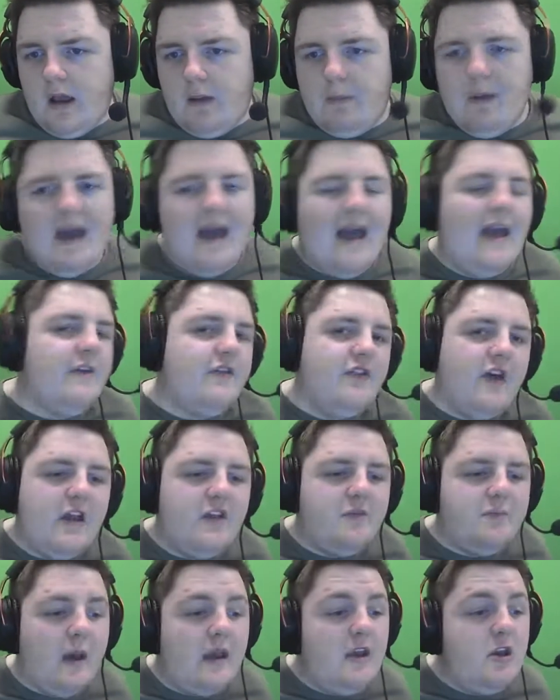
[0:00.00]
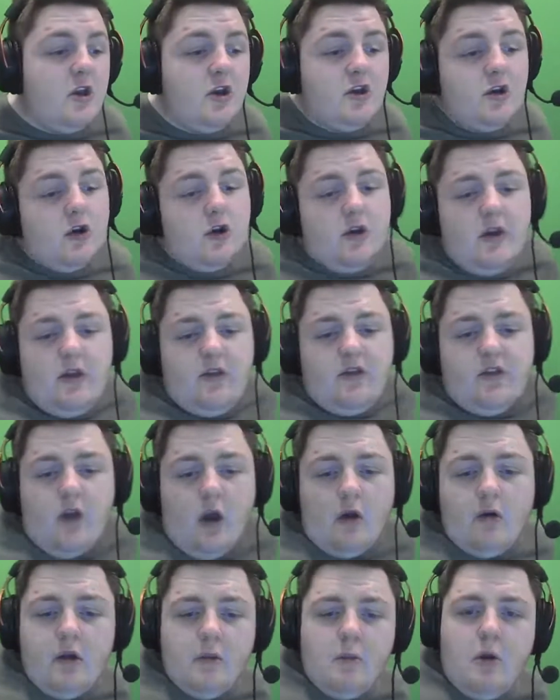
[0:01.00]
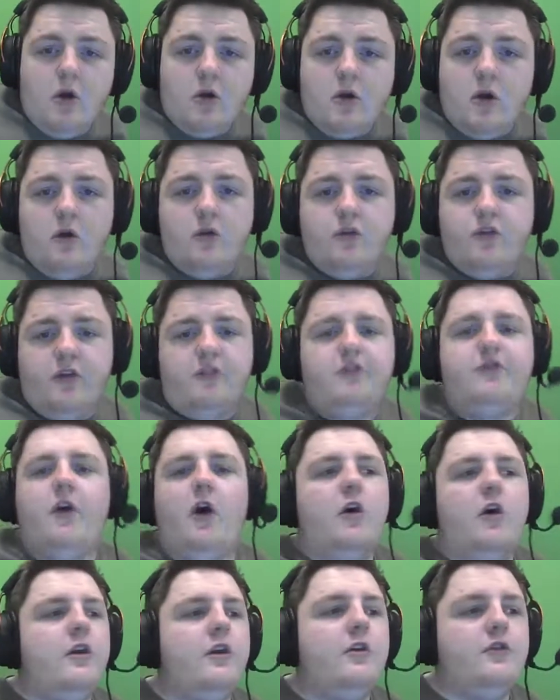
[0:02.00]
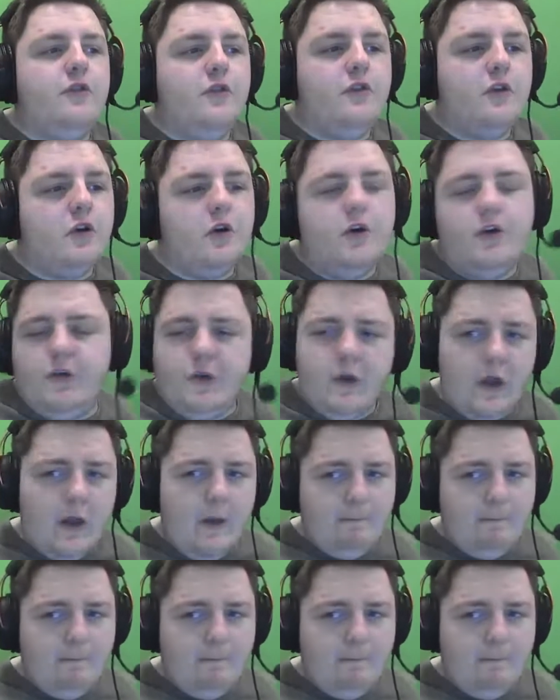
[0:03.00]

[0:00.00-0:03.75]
But in fairness, Bayern, you don't need to score any more goals. You're 4-0 to the good.